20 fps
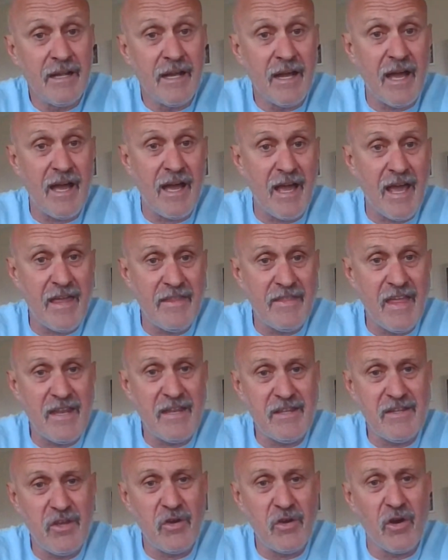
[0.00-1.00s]
And
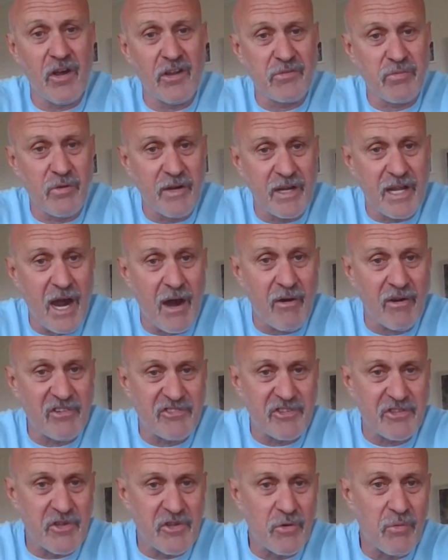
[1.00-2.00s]
then you guys were encouraged
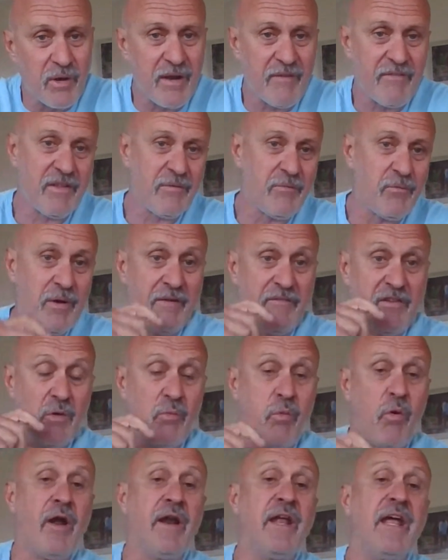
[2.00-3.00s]
to do whatever you
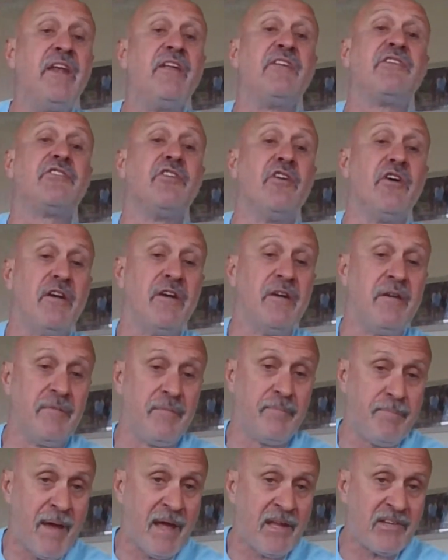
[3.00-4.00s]
want in a certain
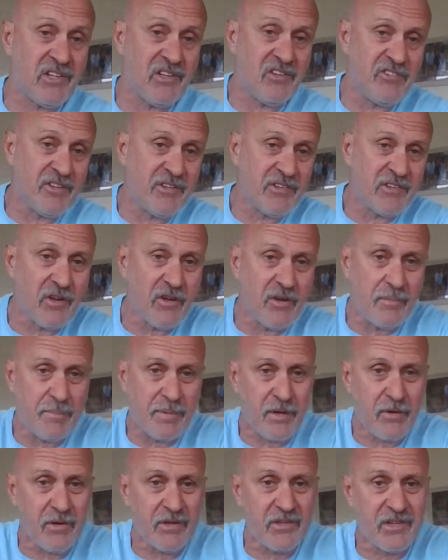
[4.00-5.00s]
passage in certain
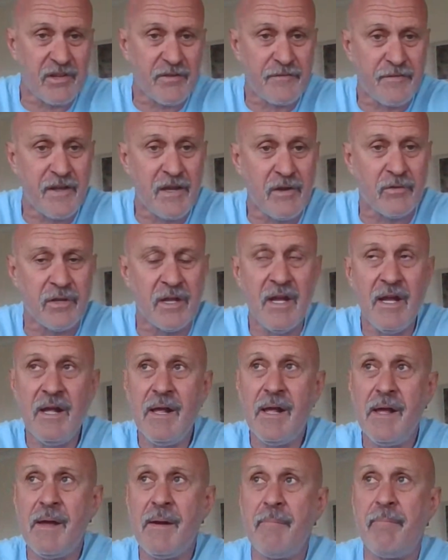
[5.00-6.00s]
periods of the field.
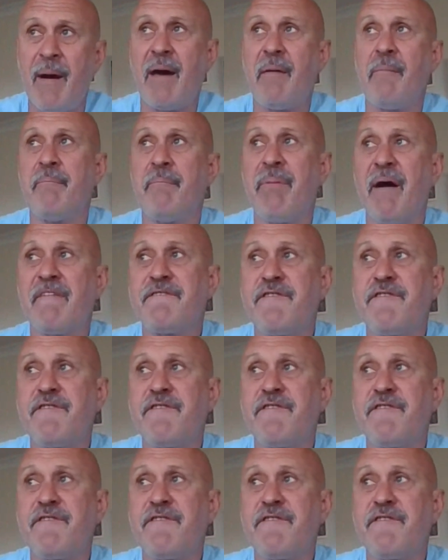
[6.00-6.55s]
But